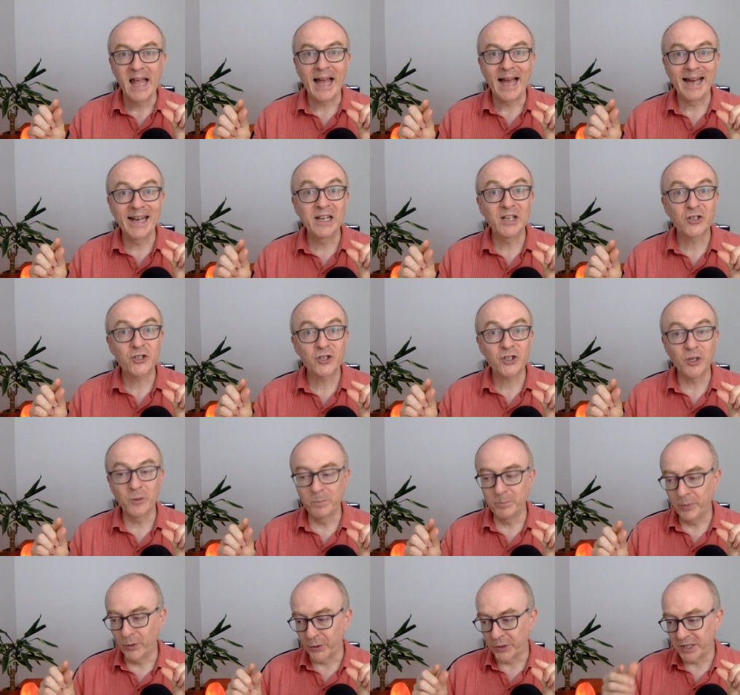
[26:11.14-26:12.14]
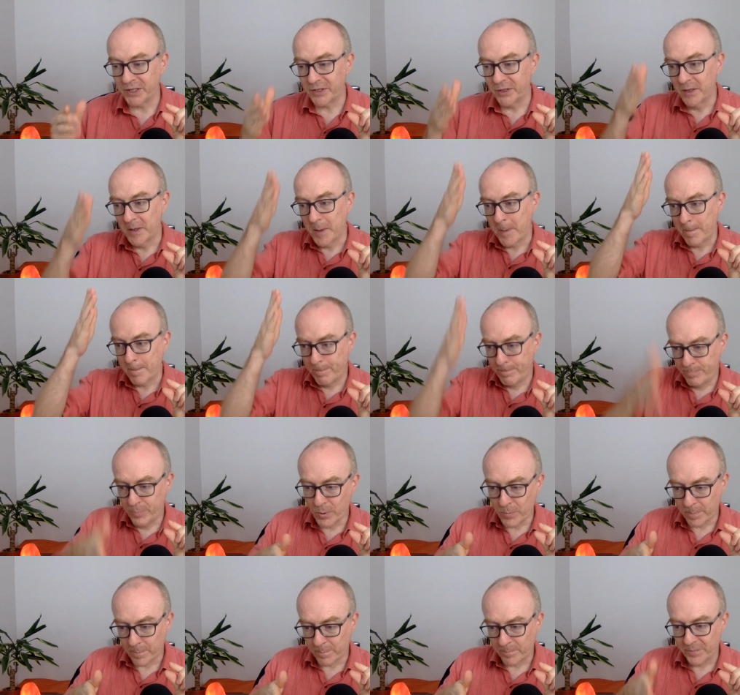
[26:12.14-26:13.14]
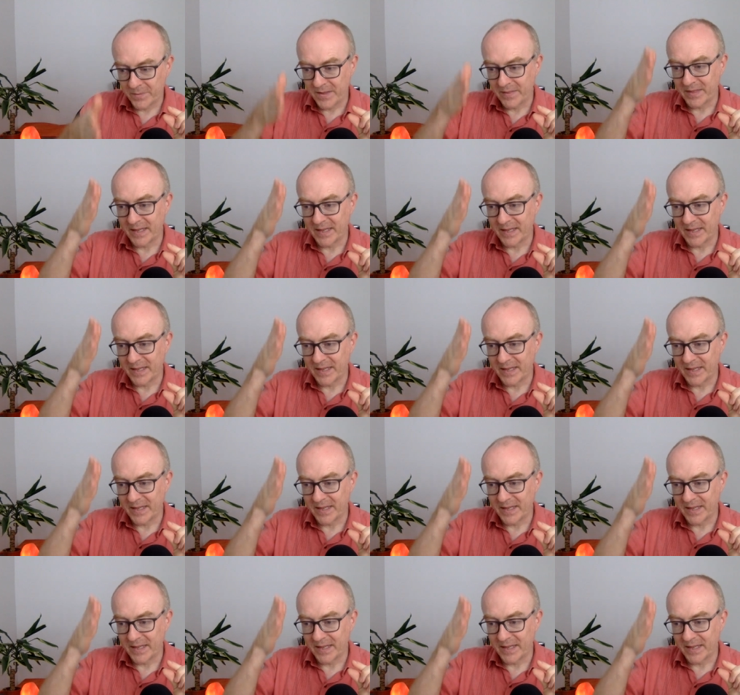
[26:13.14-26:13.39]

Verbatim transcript: and at some point, boom,